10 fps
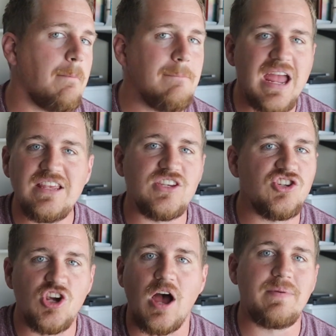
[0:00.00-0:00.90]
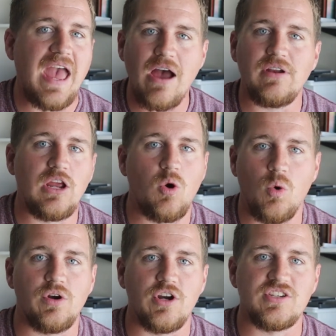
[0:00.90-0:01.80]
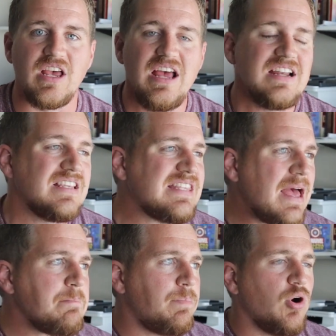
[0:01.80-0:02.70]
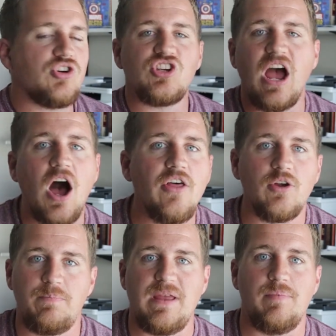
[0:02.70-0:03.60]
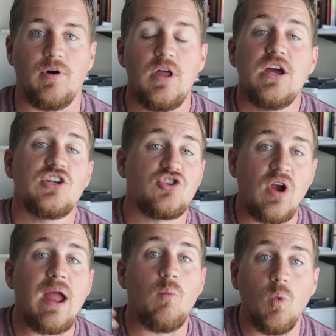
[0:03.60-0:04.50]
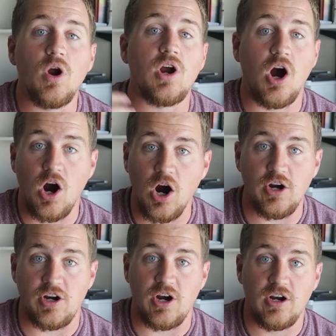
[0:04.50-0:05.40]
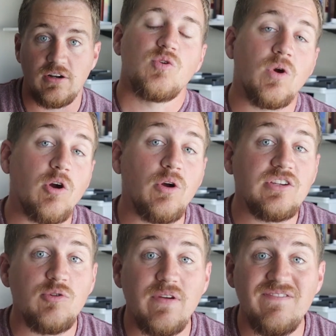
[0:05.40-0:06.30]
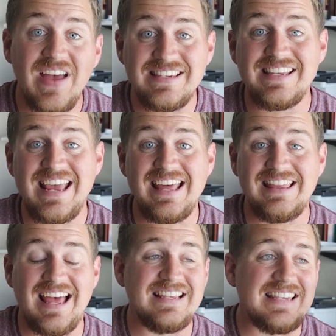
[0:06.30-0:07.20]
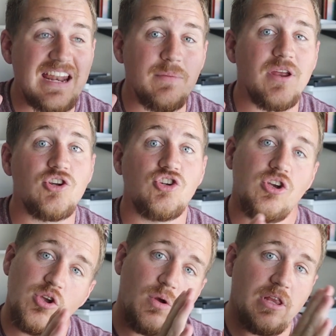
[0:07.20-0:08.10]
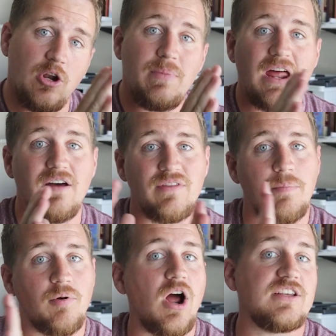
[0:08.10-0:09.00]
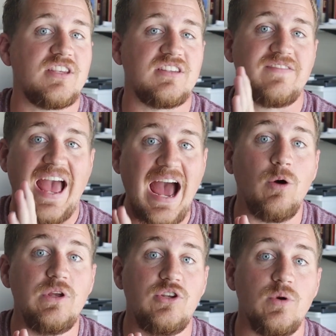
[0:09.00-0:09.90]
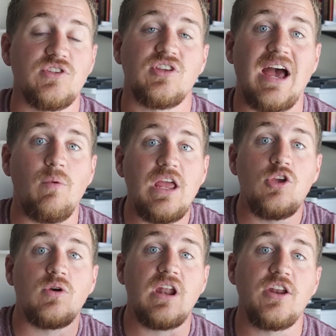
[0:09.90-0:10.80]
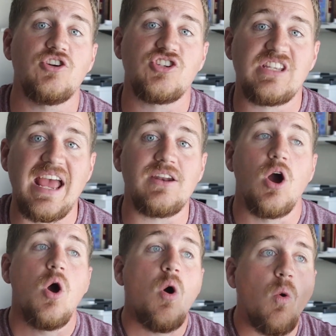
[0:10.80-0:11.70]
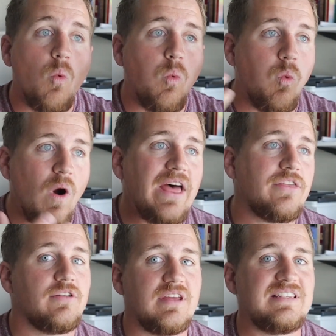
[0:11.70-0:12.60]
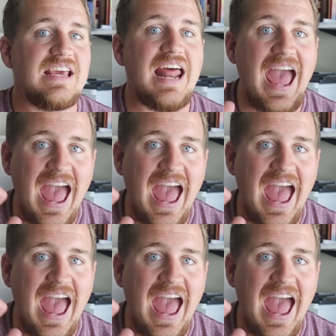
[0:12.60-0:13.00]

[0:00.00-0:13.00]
an amazing job counting quarters, does that push other people to try and work harder? So we're going to investigate this, and I'm gonna show you a little bit of the process of how we do it, so that way you can understand whether the data